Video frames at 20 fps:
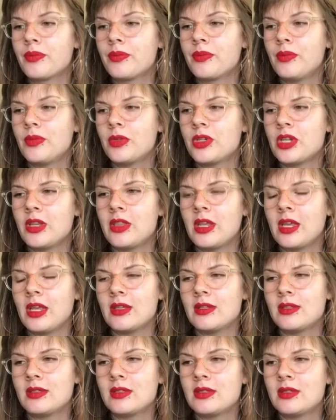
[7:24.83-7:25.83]
which I think
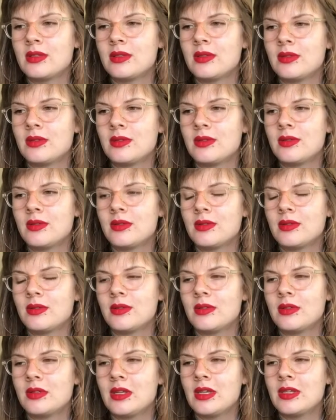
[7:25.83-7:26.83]
is
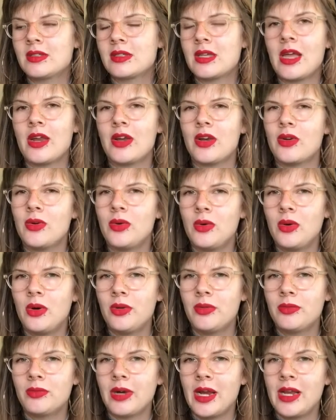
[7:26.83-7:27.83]
kind of cool,
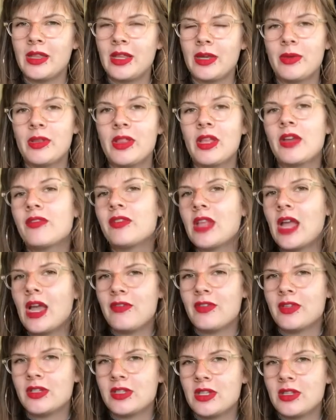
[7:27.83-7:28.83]
right? Like we think of life
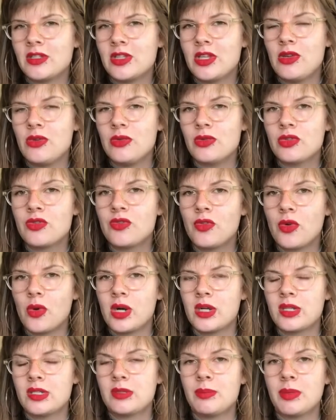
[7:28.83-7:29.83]
as this huge
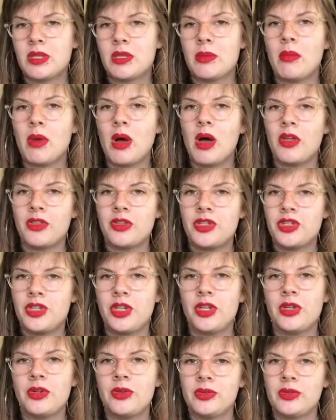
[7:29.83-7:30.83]
force, but the moth
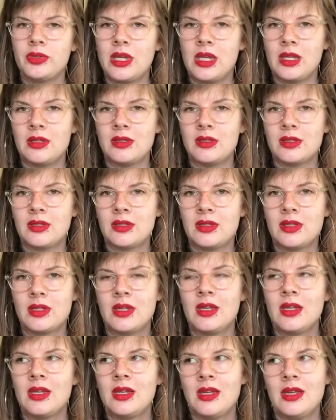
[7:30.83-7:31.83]
too
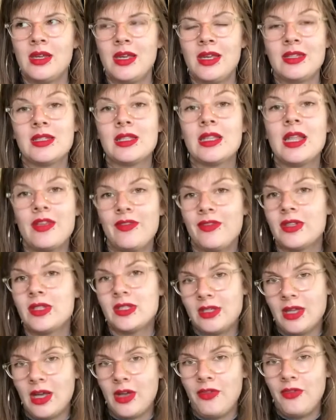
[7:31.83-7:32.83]
is life
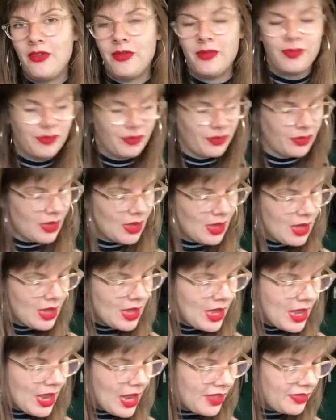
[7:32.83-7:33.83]
itself.
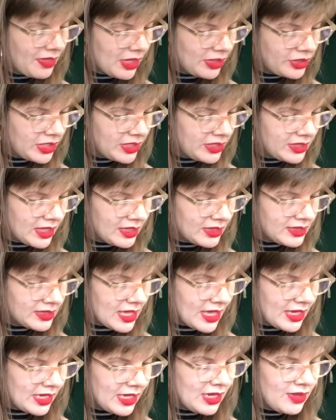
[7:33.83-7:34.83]
And then she says
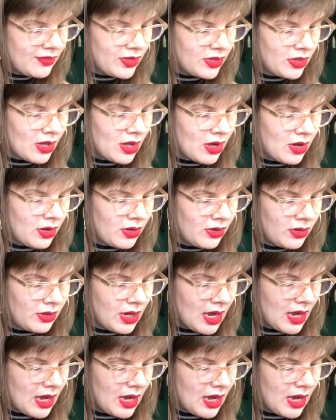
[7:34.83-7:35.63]
that even though